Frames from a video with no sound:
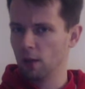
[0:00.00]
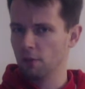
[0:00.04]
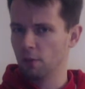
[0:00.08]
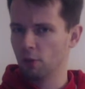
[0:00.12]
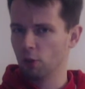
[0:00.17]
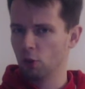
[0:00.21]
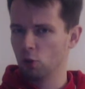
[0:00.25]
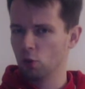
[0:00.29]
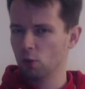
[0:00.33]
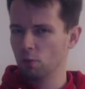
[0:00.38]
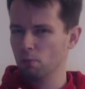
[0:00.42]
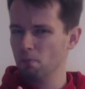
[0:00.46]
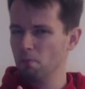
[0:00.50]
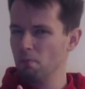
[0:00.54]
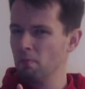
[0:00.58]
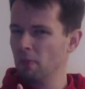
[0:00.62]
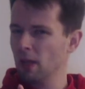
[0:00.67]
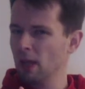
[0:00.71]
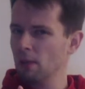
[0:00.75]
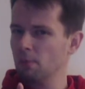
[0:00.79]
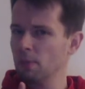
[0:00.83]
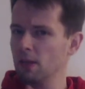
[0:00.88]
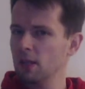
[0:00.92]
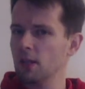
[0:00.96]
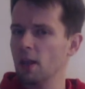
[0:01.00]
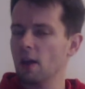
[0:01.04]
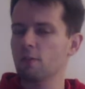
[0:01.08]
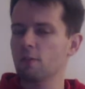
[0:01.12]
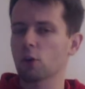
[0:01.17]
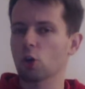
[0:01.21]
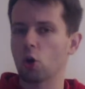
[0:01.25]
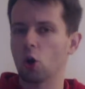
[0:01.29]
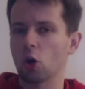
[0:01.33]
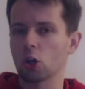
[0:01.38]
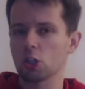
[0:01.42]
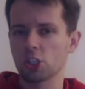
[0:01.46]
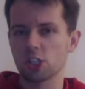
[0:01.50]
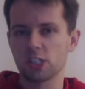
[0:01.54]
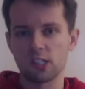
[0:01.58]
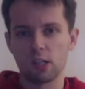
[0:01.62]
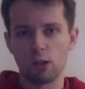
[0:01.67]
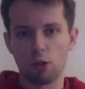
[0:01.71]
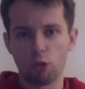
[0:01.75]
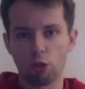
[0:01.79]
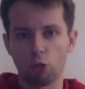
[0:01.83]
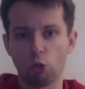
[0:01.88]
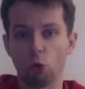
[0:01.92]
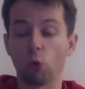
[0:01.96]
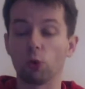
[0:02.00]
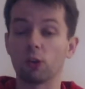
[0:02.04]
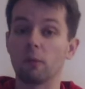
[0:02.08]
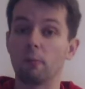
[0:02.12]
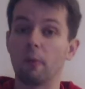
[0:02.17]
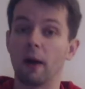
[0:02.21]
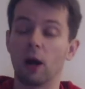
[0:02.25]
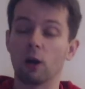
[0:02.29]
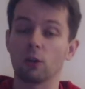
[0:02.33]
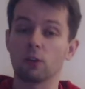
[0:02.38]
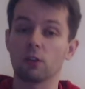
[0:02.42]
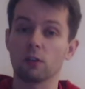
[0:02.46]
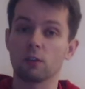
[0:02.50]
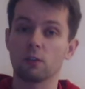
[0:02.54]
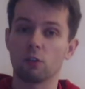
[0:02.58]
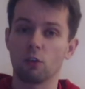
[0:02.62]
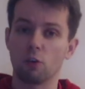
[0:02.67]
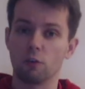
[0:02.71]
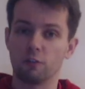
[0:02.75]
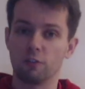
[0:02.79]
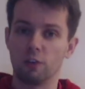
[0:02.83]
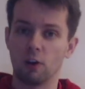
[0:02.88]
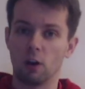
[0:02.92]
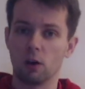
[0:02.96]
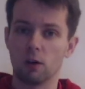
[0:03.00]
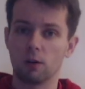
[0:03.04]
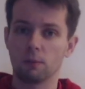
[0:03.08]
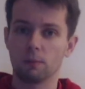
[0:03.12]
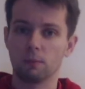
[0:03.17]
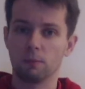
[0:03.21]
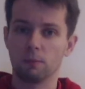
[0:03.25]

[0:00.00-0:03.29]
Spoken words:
even though you maybe never consciously thought about it so far.